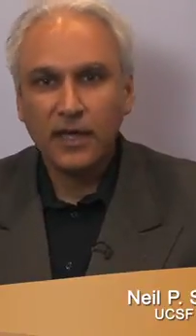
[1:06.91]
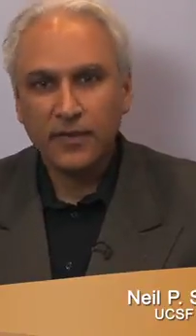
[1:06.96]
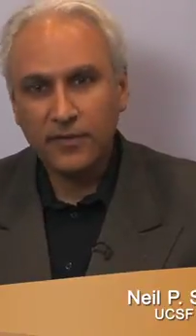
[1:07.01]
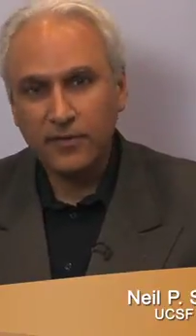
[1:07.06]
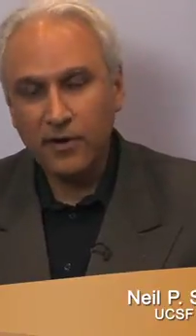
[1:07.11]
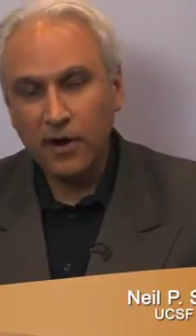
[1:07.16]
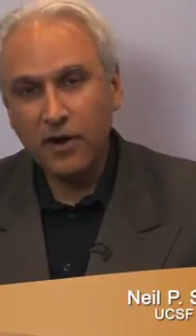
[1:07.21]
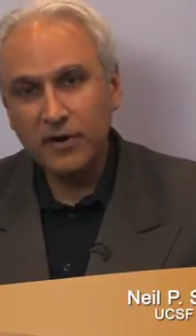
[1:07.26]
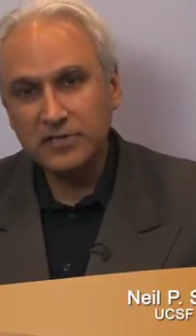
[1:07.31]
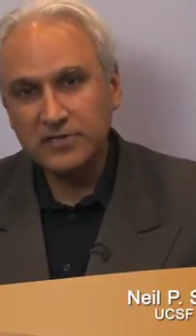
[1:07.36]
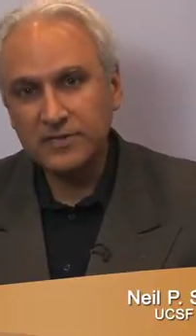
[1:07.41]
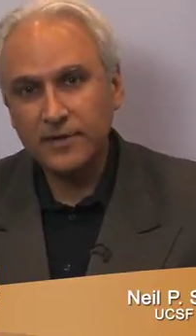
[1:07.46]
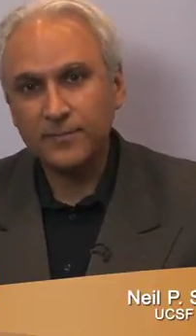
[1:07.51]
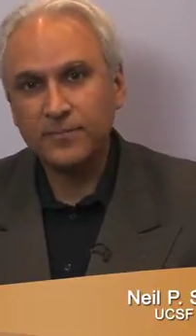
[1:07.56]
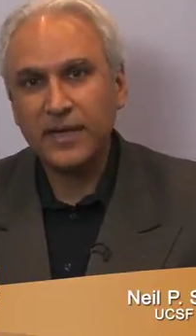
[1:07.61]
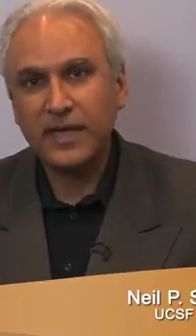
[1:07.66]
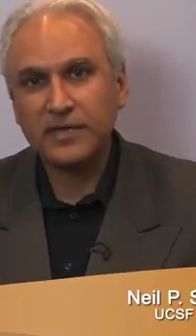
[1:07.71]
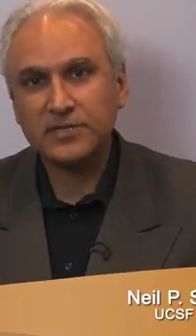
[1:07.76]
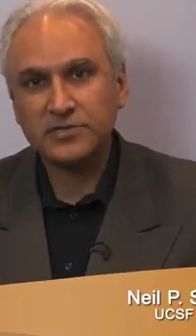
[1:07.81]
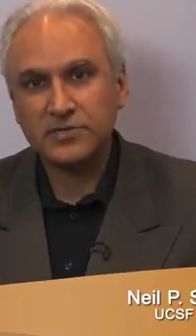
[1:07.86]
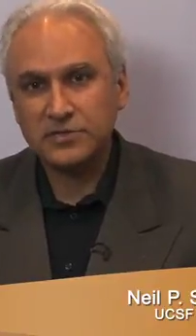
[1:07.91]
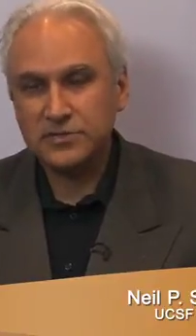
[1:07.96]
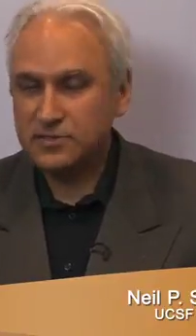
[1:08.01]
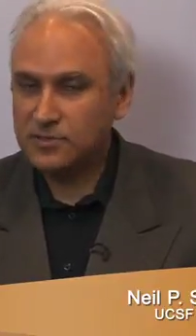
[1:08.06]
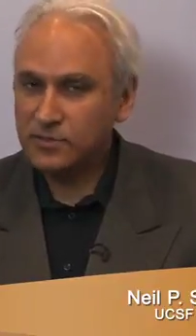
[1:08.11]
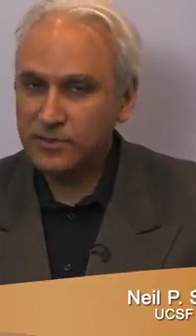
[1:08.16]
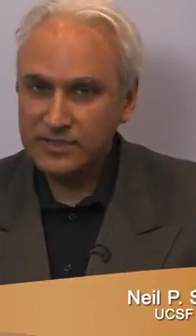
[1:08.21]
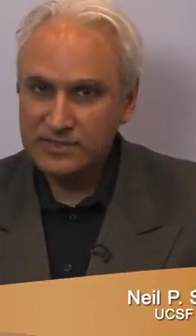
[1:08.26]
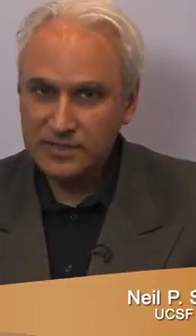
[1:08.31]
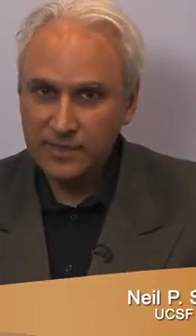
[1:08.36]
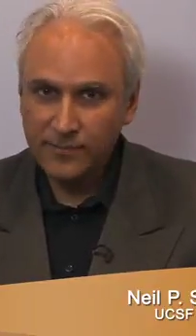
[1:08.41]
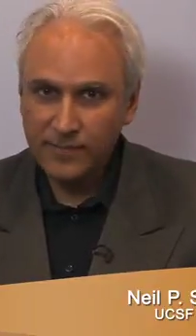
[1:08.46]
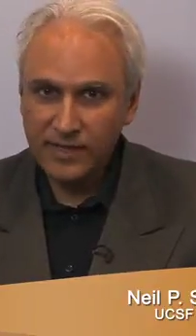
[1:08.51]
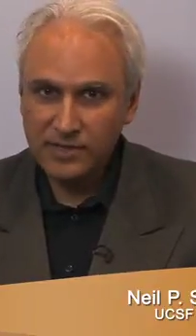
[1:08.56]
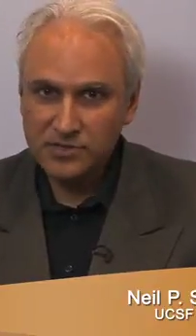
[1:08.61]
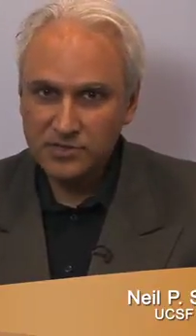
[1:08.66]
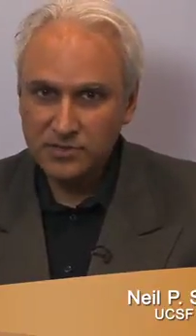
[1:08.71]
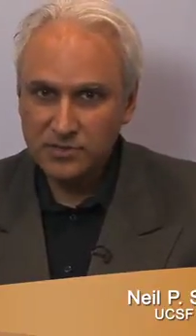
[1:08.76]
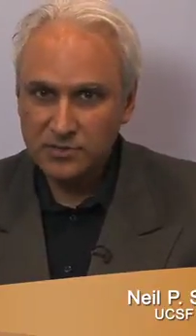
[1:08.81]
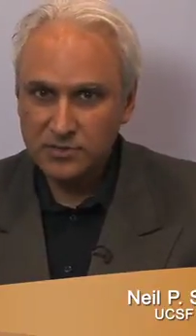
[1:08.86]
There are some patients who, as I
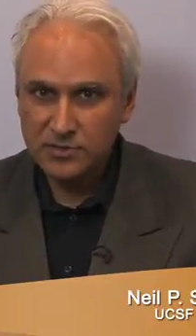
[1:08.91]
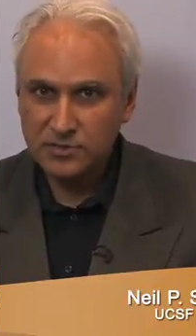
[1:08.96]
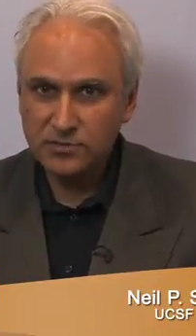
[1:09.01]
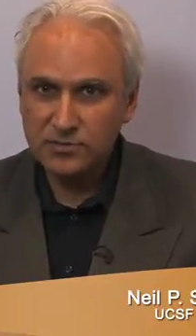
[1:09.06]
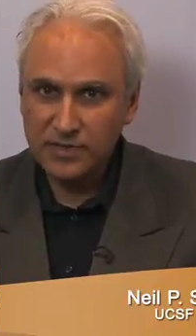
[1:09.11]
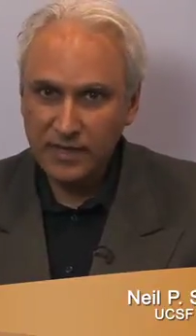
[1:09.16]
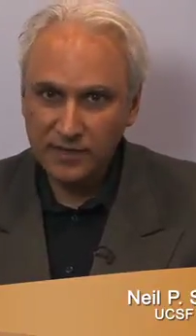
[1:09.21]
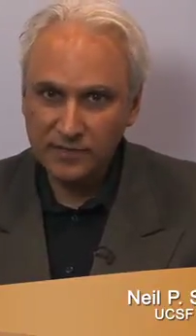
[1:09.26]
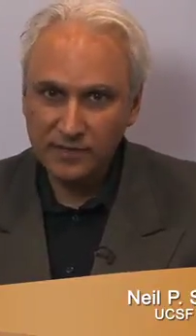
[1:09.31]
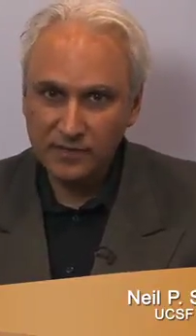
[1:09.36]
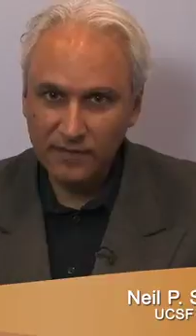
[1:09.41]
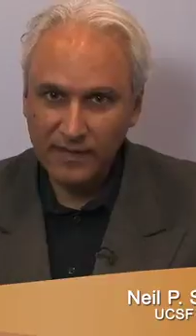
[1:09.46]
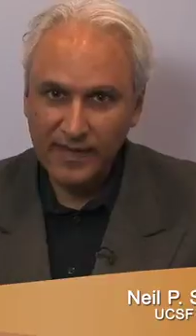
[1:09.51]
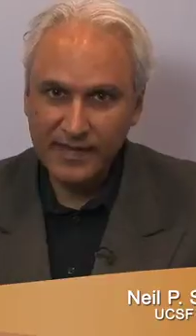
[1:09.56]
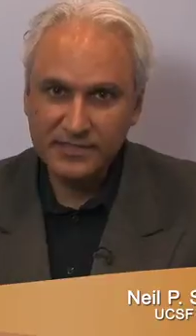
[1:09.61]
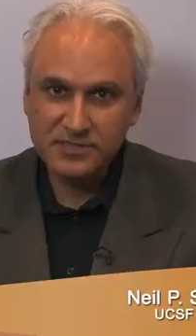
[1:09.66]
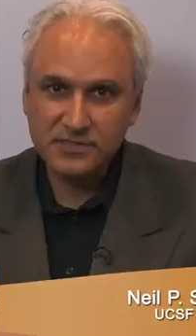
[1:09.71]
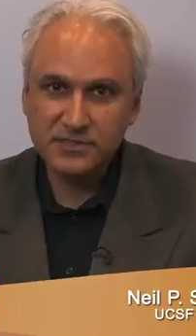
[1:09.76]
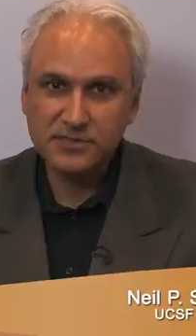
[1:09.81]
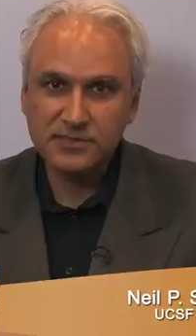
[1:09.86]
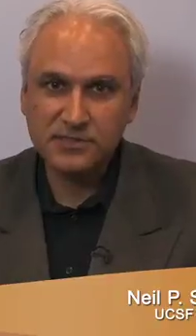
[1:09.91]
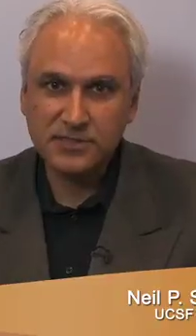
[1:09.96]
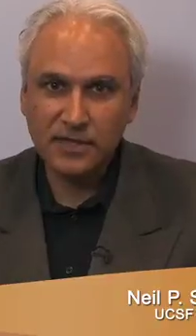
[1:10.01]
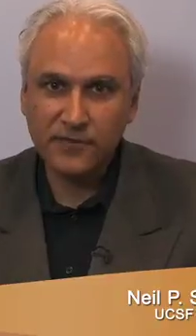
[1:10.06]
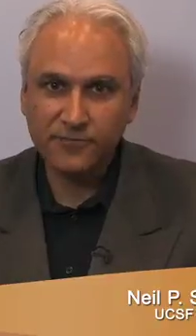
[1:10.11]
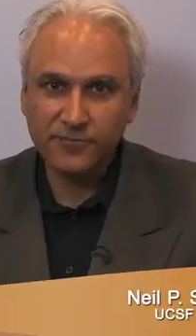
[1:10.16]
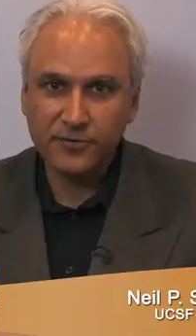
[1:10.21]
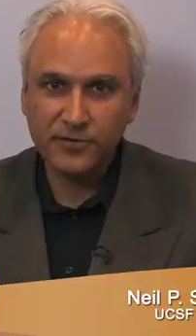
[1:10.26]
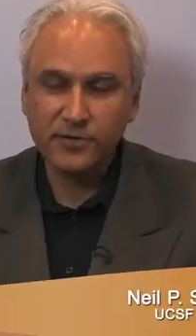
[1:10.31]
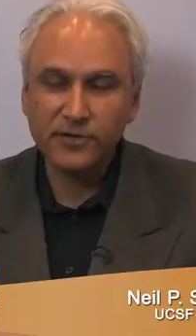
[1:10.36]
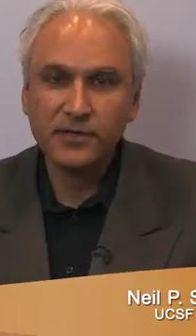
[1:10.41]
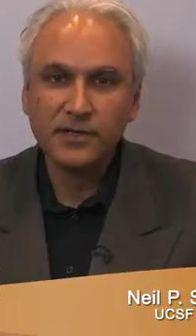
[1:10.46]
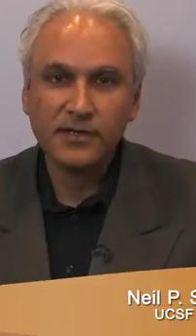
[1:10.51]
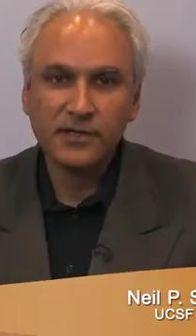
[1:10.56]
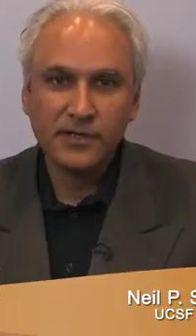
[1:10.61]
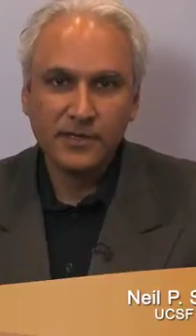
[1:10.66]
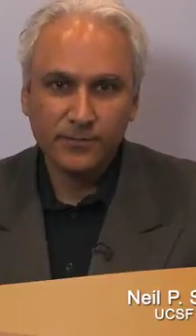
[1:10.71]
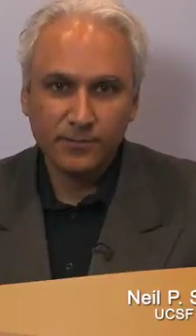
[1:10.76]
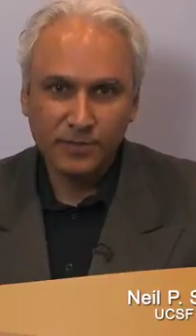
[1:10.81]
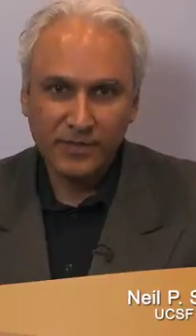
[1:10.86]
mentioned, do nonetheless suffer
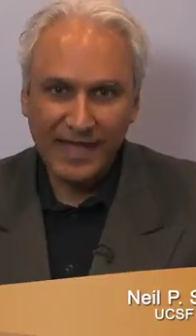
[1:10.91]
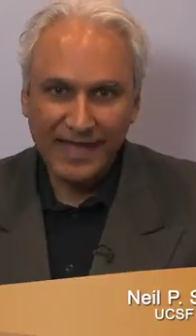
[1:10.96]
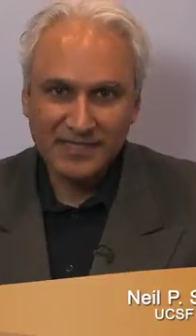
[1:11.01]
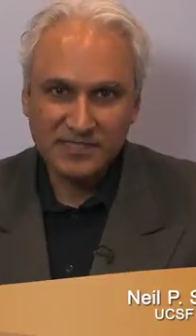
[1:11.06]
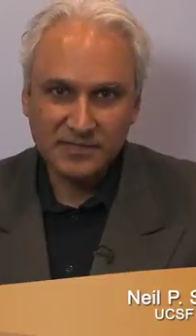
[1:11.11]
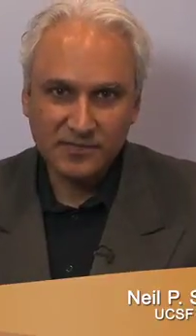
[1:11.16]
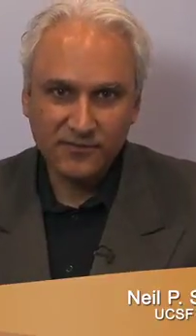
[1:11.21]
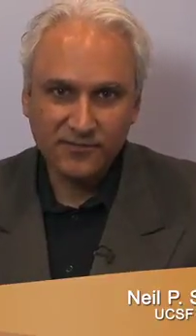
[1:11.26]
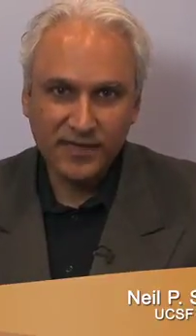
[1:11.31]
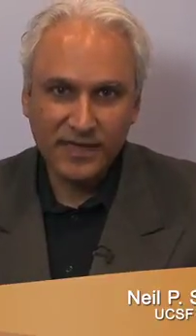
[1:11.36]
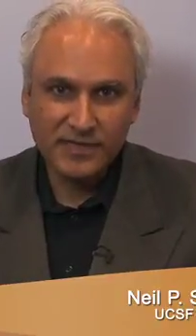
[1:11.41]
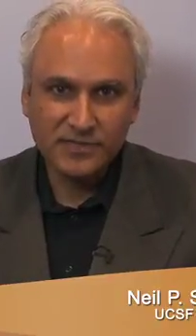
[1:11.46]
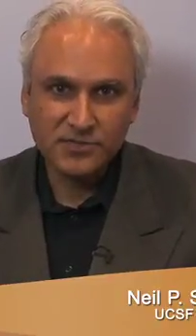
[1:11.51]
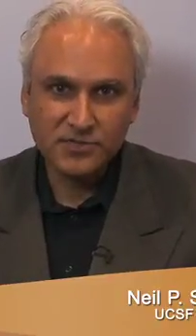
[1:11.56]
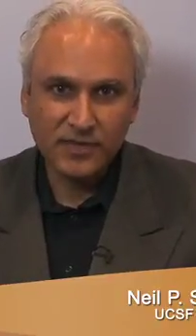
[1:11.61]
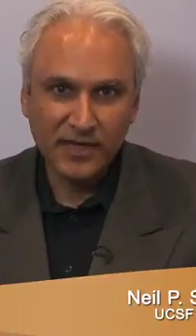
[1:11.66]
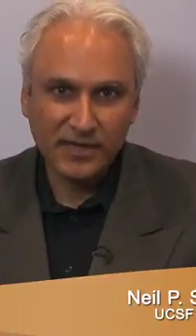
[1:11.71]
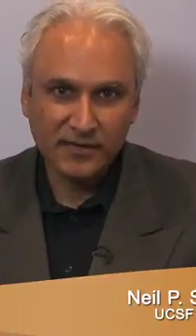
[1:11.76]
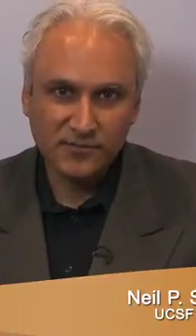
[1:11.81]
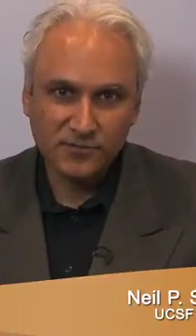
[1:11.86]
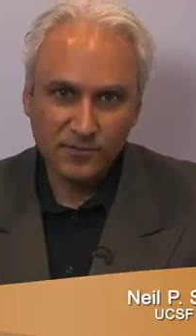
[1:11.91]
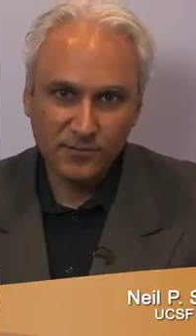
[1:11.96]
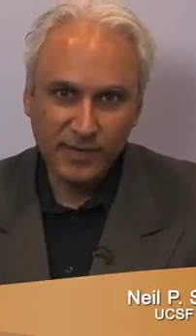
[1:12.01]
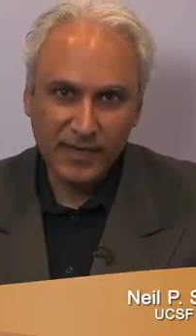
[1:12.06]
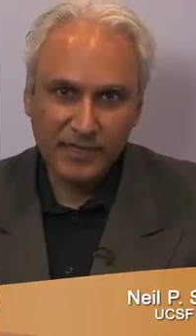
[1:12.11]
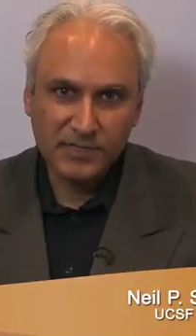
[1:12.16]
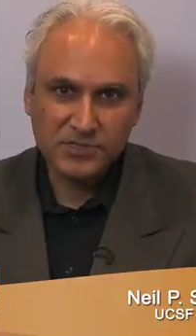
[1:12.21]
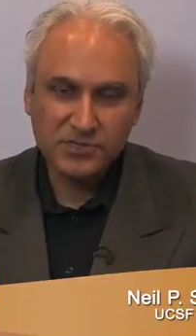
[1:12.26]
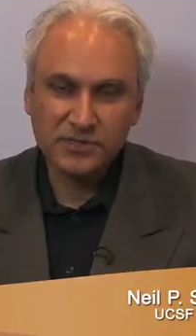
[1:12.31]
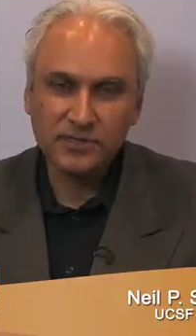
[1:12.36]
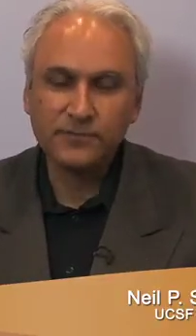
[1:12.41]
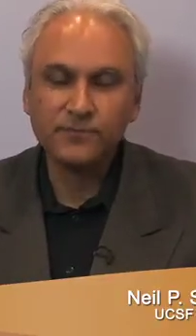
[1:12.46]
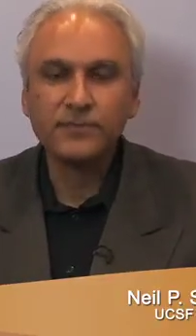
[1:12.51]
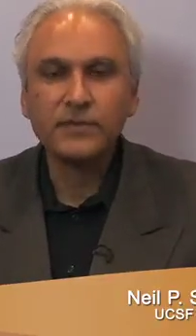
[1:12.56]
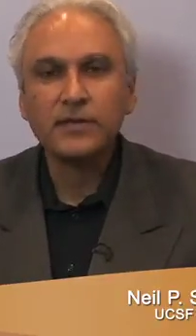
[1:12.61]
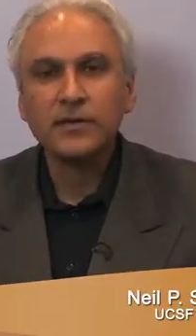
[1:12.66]
blastic phase transformation.